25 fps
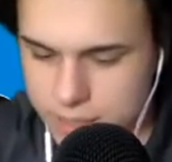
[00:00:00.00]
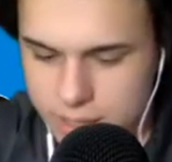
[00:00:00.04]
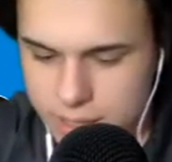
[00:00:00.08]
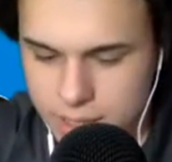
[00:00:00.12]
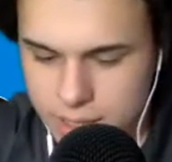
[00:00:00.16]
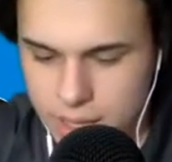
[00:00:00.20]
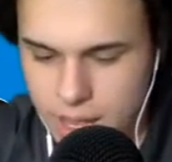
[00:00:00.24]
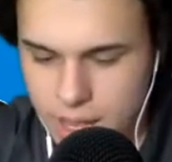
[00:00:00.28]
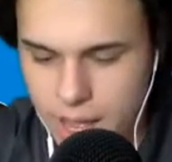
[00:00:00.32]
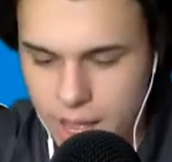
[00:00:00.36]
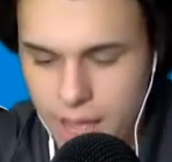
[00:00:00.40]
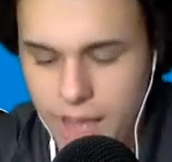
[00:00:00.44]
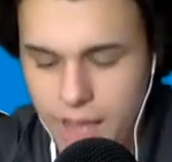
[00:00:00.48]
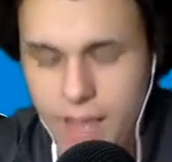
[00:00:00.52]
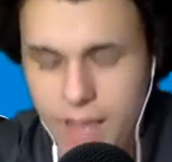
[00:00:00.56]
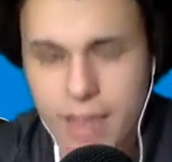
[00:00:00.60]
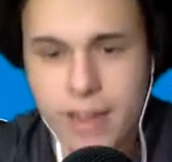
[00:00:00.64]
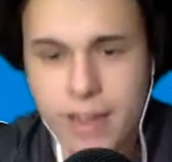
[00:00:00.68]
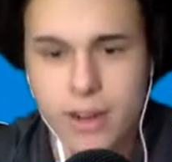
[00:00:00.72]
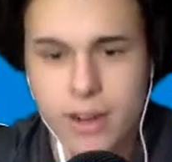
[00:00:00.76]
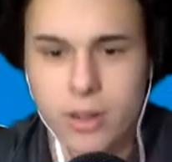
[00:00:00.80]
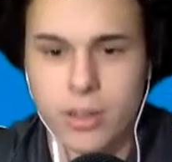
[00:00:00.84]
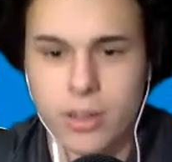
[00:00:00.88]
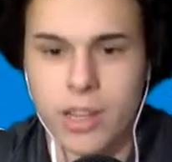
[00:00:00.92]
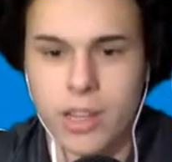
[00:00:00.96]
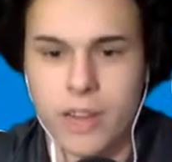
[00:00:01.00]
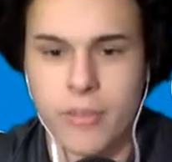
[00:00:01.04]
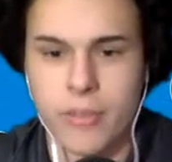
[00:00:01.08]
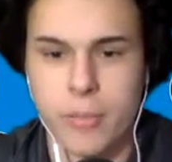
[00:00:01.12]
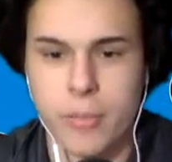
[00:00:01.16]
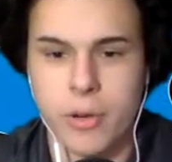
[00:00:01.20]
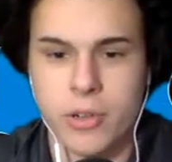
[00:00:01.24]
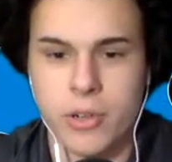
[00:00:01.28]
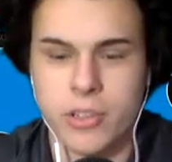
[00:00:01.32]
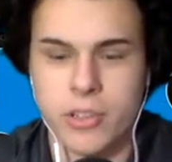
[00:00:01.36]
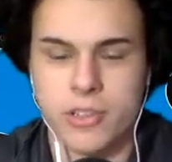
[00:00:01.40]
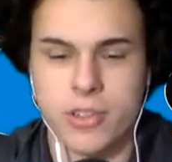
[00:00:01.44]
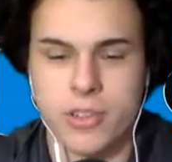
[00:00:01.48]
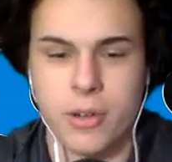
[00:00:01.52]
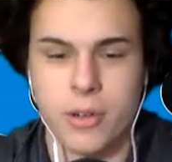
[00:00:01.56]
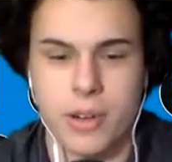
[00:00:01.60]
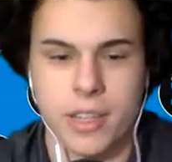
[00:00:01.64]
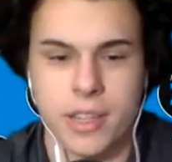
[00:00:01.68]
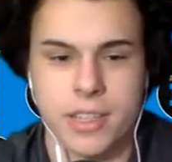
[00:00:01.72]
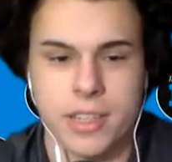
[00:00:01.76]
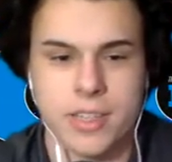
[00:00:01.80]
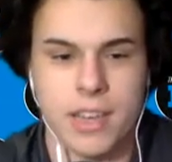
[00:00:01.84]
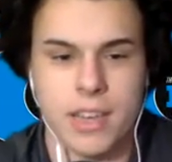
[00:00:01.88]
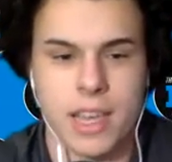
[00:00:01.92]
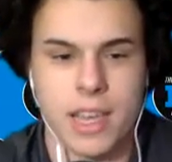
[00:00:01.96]
I got a whole lot of emotions going
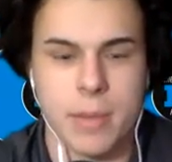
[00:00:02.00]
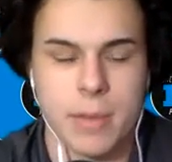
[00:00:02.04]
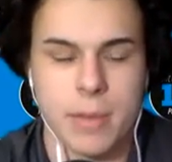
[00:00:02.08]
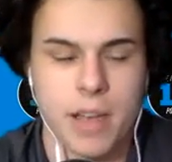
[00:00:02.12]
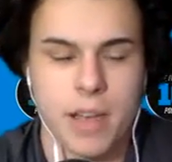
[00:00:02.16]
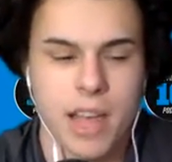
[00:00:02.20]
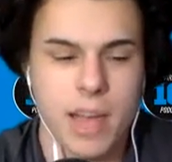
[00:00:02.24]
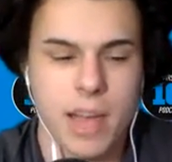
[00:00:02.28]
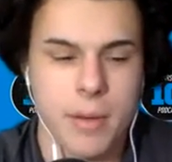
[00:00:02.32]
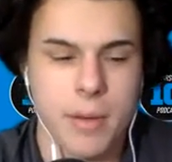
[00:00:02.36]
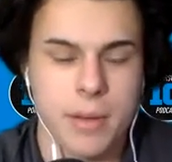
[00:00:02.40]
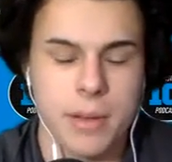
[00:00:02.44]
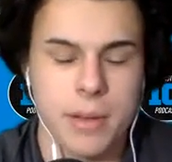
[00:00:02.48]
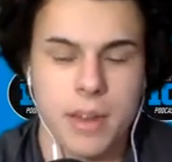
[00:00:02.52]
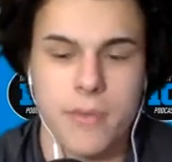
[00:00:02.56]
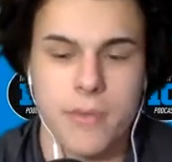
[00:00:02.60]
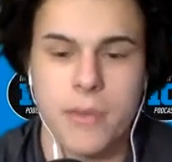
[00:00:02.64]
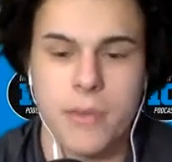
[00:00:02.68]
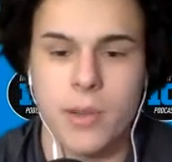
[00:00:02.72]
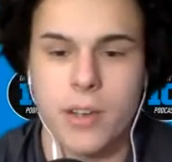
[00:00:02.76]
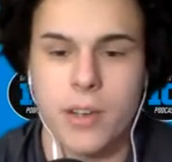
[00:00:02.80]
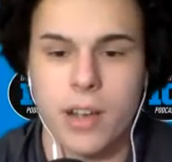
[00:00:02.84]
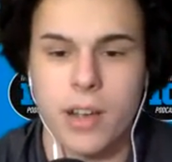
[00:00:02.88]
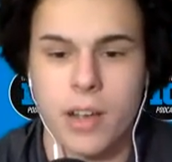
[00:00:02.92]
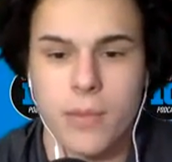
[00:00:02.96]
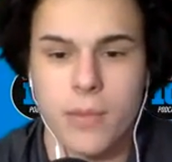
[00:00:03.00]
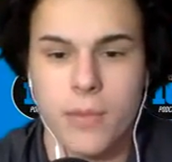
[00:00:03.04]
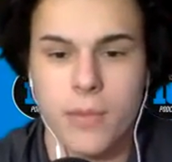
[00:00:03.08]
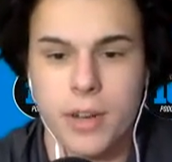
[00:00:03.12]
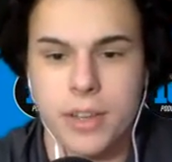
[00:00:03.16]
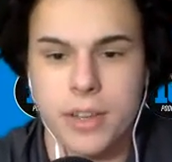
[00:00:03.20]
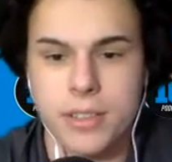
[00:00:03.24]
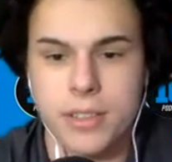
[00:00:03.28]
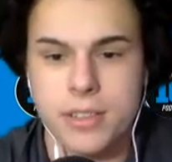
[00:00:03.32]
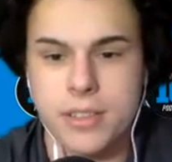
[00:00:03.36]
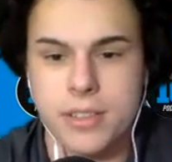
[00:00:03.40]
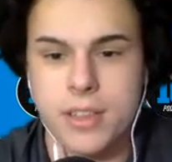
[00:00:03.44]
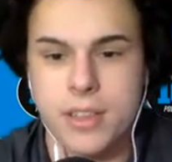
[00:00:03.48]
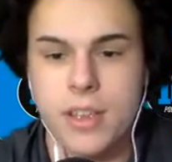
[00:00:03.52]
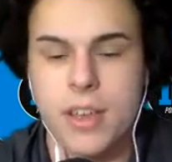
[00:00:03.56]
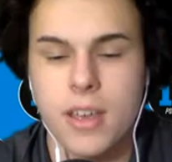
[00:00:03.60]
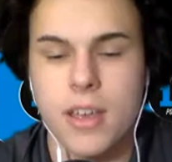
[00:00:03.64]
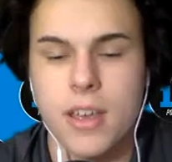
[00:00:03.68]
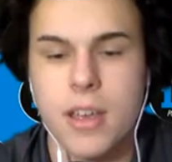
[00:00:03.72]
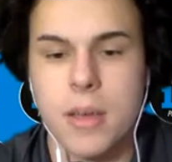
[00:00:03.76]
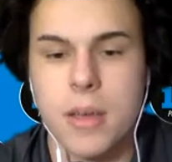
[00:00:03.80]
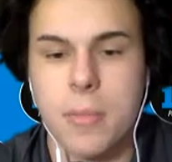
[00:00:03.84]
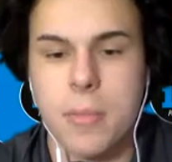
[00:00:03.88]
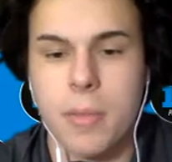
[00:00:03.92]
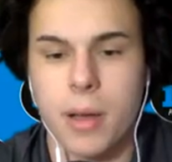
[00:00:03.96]
into this game. I mean, I feel confidence,
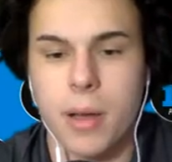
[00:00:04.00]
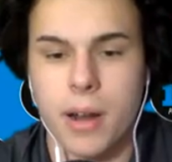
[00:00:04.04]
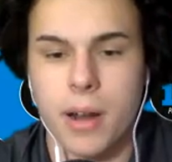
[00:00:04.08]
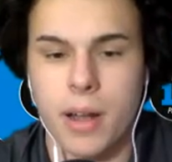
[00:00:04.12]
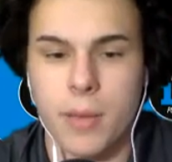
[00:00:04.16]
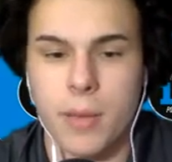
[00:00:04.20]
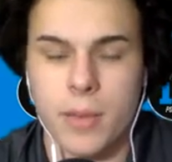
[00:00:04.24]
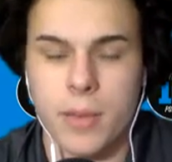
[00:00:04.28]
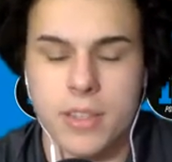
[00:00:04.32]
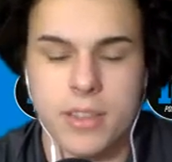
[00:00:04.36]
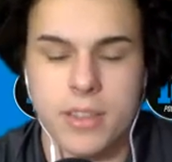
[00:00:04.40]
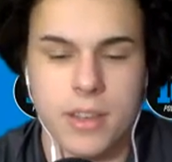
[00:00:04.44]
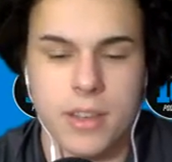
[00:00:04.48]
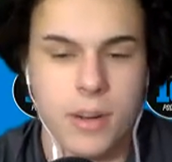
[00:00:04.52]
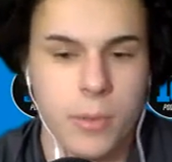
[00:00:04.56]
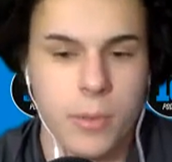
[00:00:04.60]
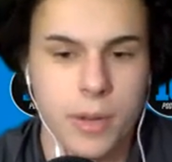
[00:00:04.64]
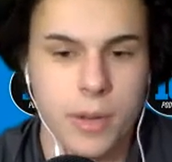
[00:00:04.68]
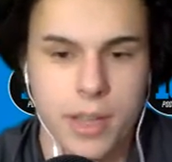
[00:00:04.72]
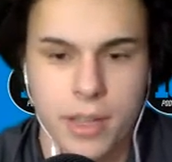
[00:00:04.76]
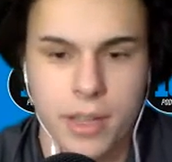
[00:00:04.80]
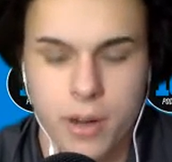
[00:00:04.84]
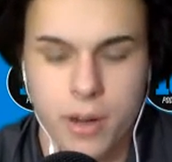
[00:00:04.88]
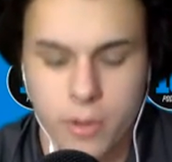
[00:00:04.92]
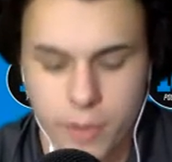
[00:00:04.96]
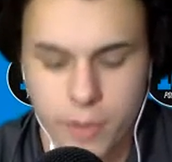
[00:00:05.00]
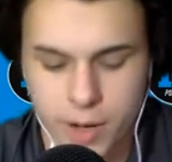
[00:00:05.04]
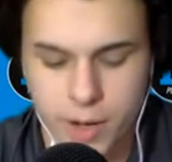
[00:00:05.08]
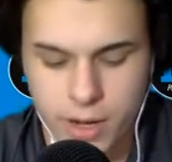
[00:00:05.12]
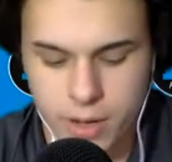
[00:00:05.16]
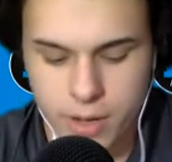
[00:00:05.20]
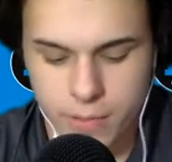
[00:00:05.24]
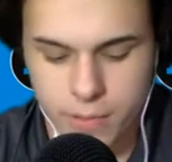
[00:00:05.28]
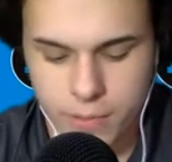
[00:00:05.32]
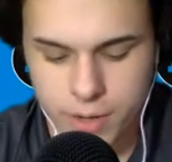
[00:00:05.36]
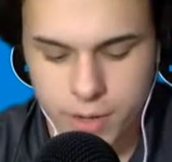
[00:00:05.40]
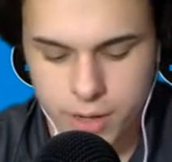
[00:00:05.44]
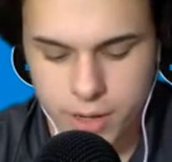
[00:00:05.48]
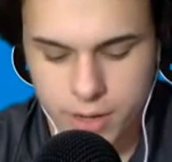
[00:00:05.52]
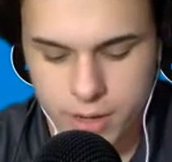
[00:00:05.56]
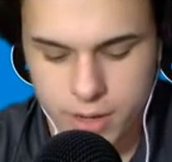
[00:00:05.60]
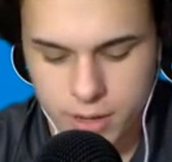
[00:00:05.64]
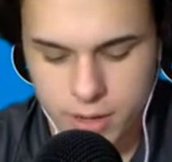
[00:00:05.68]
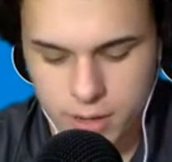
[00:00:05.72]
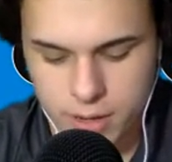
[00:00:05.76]
but obviously I don't want to get overconfident.